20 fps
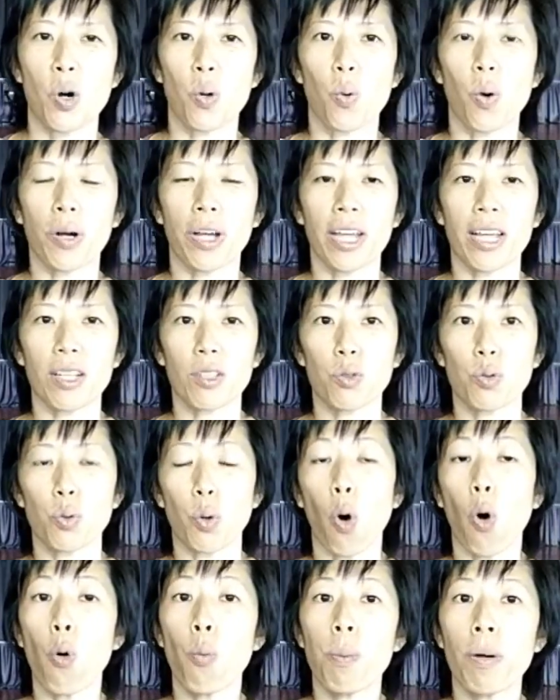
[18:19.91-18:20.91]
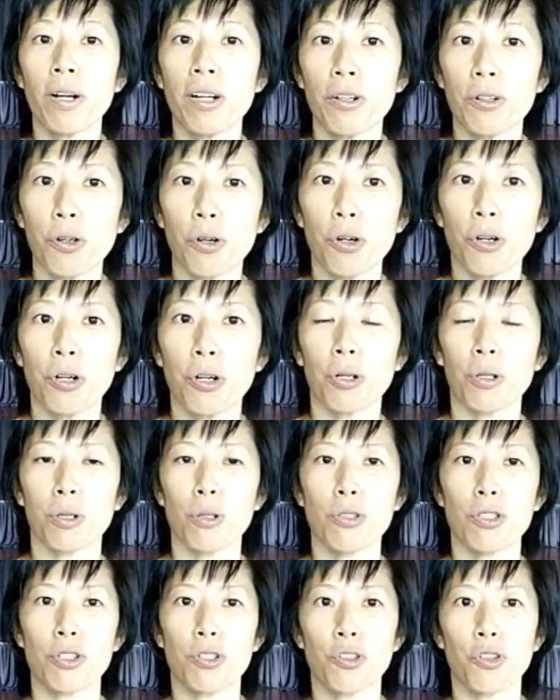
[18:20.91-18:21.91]
Walking to open the door,
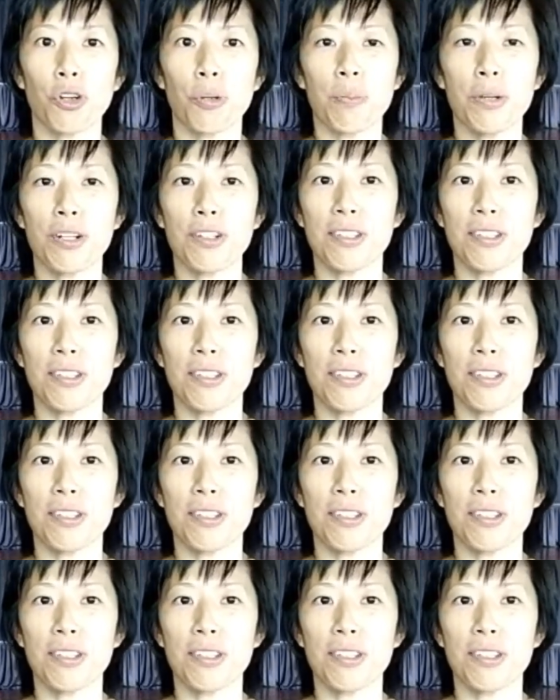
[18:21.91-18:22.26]
close the door,